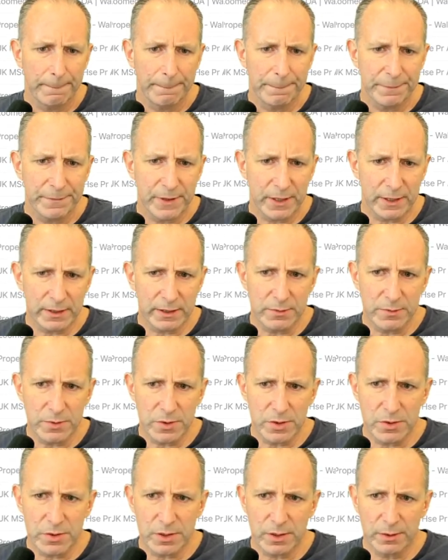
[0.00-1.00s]
That gives
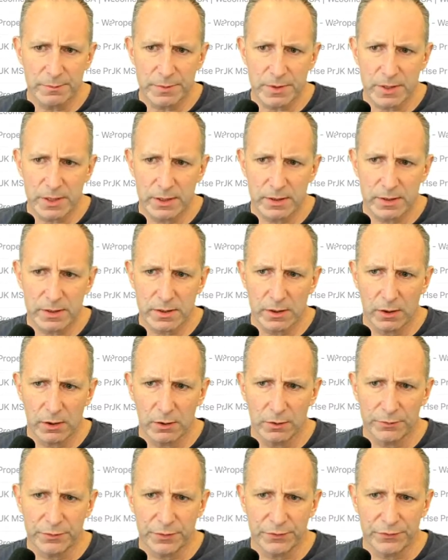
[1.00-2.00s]
you some sense
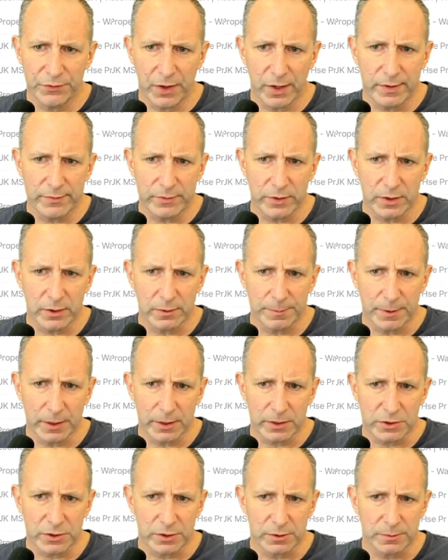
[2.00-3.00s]
of the 5-year
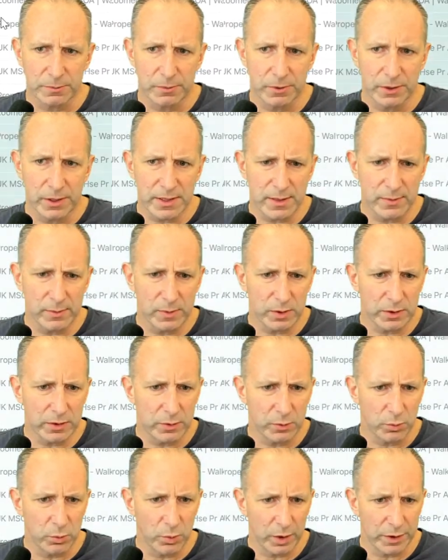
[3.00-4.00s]
picture. Let's have a look at the
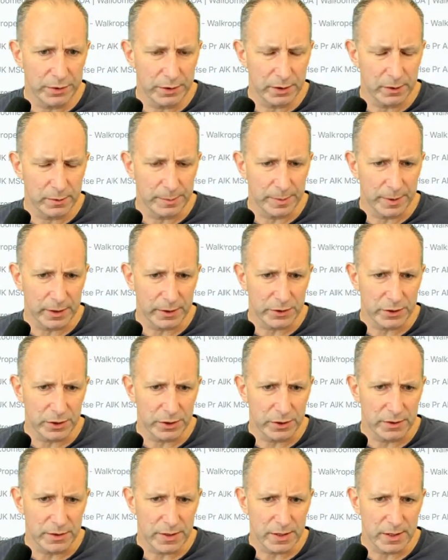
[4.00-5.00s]
1-year picture
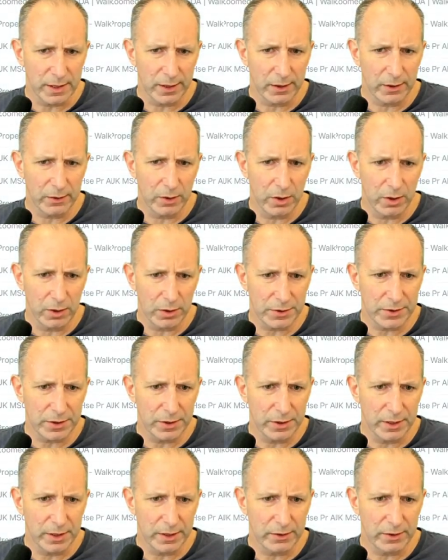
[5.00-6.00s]
and see how hot
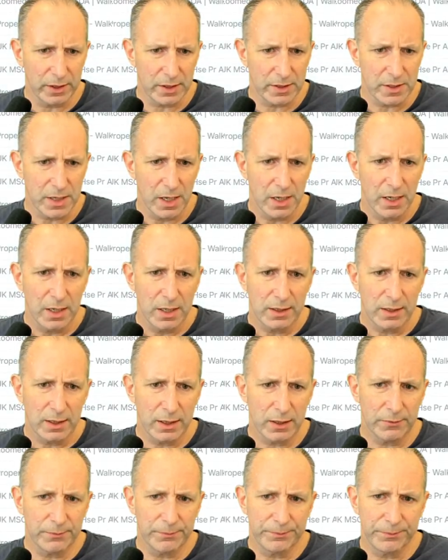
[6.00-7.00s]
an area is.
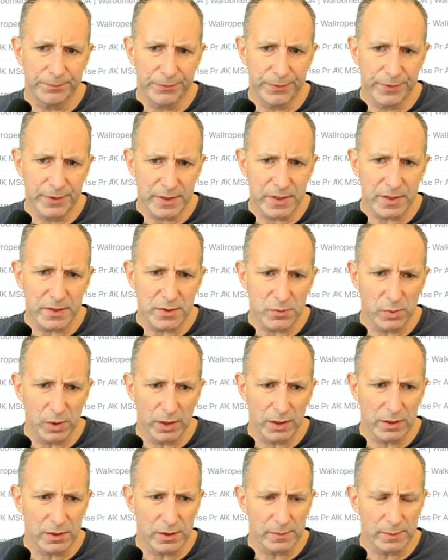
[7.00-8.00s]
Now, this is
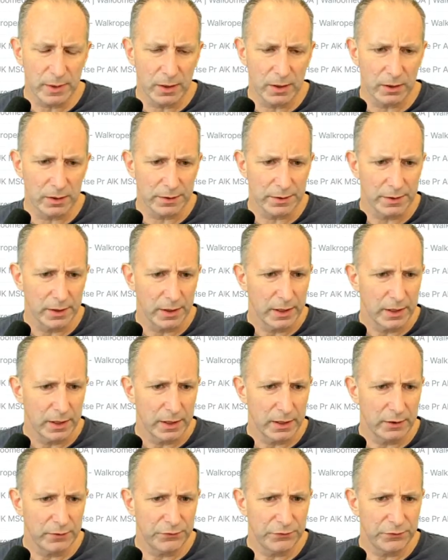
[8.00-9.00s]
relatively hot.
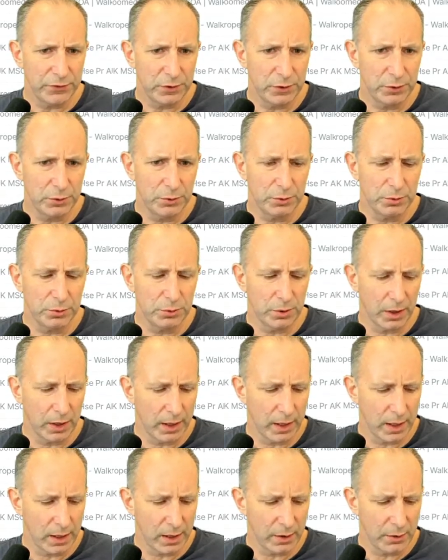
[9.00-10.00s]
If you
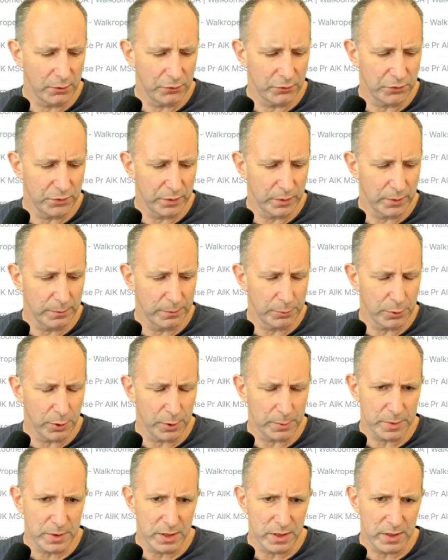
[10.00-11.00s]
have
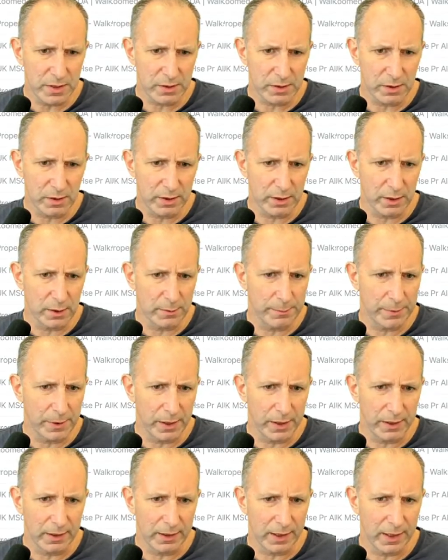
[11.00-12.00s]
properties going up
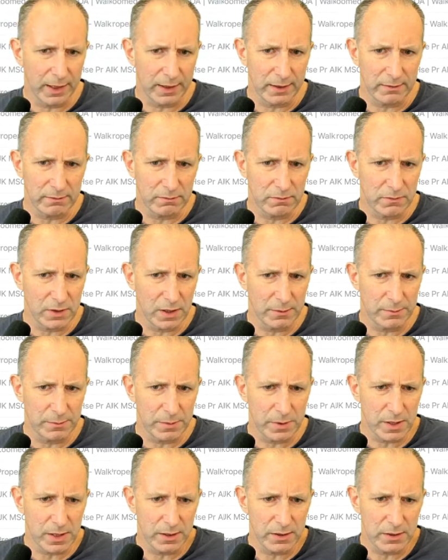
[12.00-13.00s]
by
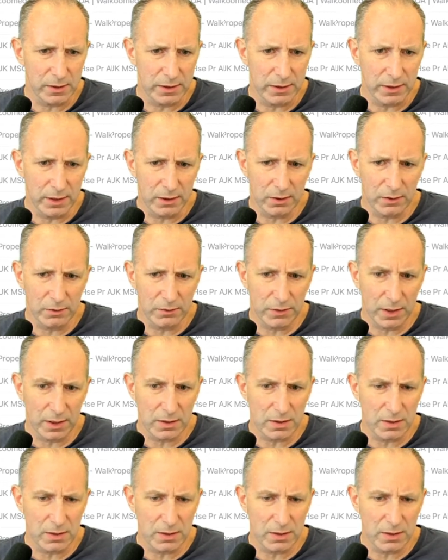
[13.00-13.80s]
8-10% a year, that's